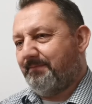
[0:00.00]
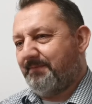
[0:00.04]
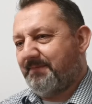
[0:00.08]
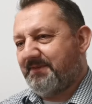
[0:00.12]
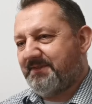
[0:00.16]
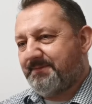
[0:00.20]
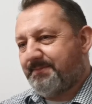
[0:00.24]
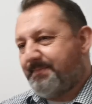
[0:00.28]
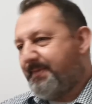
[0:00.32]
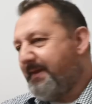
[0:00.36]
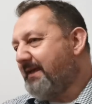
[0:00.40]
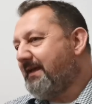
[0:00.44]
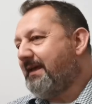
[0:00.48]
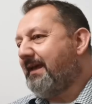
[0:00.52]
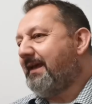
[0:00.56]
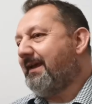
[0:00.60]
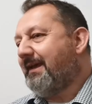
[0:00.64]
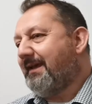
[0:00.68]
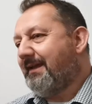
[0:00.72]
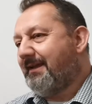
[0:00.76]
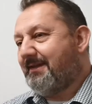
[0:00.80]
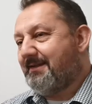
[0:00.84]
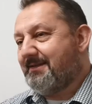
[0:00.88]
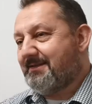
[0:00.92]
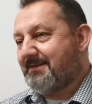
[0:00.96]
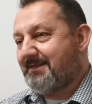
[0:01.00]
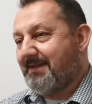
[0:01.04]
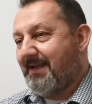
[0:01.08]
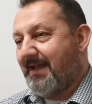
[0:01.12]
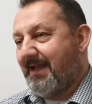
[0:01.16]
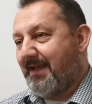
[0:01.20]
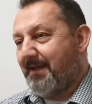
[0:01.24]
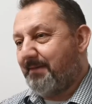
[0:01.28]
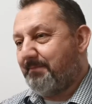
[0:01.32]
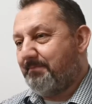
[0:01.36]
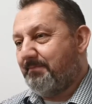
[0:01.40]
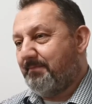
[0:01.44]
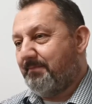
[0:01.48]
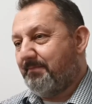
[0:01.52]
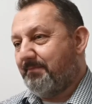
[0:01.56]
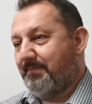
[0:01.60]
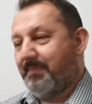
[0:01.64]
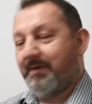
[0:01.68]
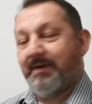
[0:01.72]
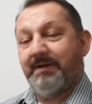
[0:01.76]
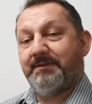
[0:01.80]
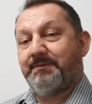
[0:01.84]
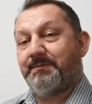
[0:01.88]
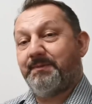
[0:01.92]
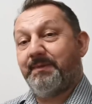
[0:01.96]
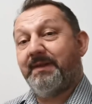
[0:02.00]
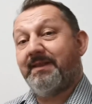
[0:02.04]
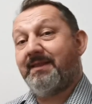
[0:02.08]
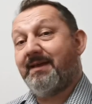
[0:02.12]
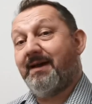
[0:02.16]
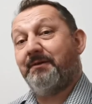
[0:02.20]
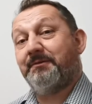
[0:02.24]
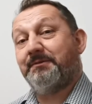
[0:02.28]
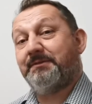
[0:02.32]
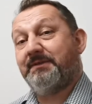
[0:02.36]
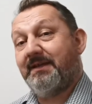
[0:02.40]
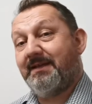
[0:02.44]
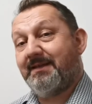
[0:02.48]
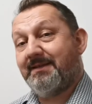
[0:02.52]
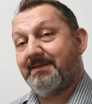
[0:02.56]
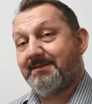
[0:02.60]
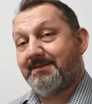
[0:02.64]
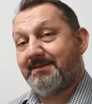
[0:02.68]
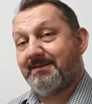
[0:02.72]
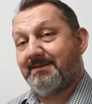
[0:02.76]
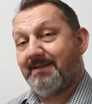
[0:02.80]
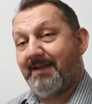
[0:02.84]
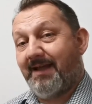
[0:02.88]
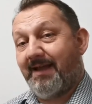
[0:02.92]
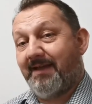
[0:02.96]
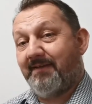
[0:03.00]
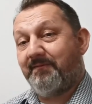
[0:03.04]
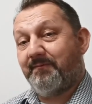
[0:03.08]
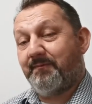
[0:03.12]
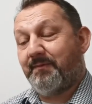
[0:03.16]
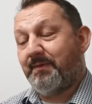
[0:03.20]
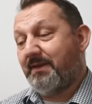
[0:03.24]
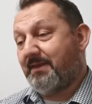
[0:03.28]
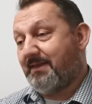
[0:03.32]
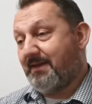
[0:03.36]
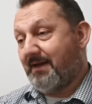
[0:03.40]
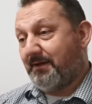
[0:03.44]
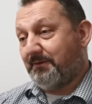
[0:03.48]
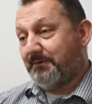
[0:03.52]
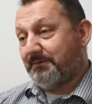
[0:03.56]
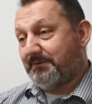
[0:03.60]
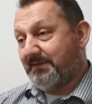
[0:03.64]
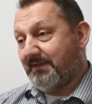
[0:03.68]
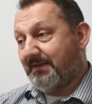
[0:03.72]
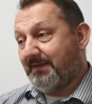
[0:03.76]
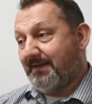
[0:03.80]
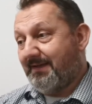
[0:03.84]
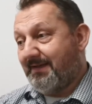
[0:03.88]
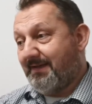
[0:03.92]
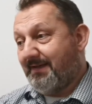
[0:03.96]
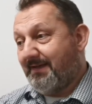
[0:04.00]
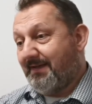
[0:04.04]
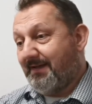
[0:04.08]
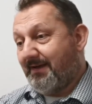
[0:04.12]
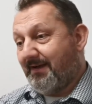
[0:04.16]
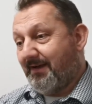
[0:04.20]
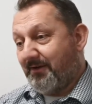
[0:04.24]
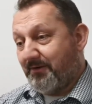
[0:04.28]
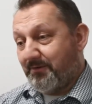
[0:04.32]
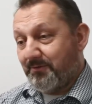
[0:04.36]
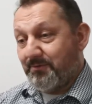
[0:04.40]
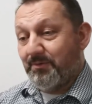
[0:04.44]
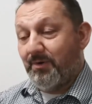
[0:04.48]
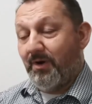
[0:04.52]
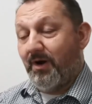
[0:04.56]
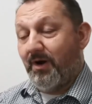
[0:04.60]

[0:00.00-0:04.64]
speaking in His name, but without His life, without a new